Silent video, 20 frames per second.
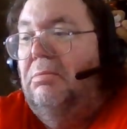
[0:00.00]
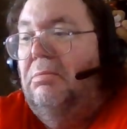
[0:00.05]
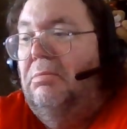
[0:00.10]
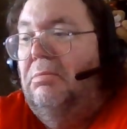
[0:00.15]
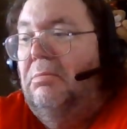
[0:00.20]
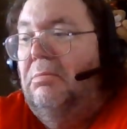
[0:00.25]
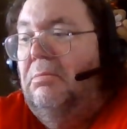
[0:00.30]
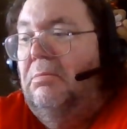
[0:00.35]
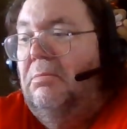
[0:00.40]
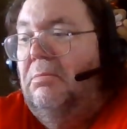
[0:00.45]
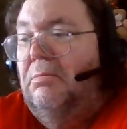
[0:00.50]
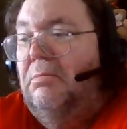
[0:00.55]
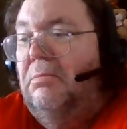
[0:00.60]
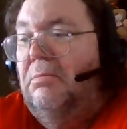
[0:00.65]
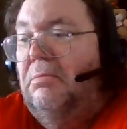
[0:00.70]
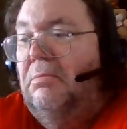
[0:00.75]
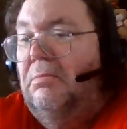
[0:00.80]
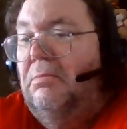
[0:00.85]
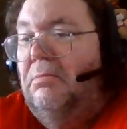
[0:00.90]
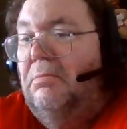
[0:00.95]

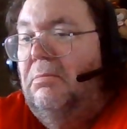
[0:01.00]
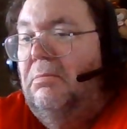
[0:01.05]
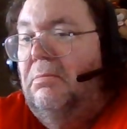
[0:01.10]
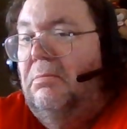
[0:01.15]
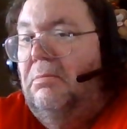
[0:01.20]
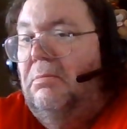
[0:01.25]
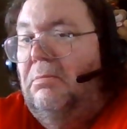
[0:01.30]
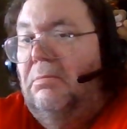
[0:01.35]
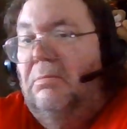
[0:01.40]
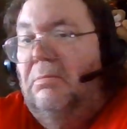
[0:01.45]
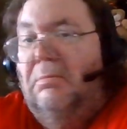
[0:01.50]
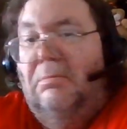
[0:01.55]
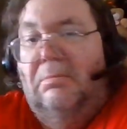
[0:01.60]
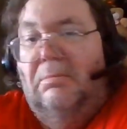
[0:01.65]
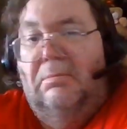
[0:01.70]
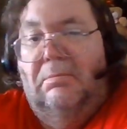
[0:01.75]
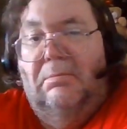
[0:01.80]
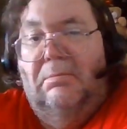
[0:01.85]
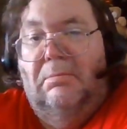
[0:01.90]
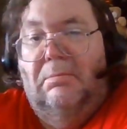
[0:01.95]

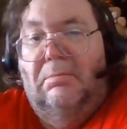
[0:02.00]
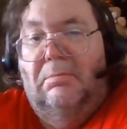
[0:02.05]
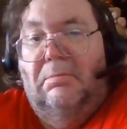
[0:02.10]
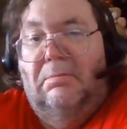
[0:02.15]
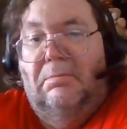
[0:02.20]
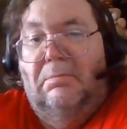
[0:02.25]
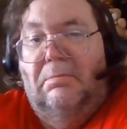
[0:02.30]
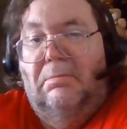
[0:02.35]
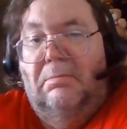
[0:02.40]
Nobody speaks.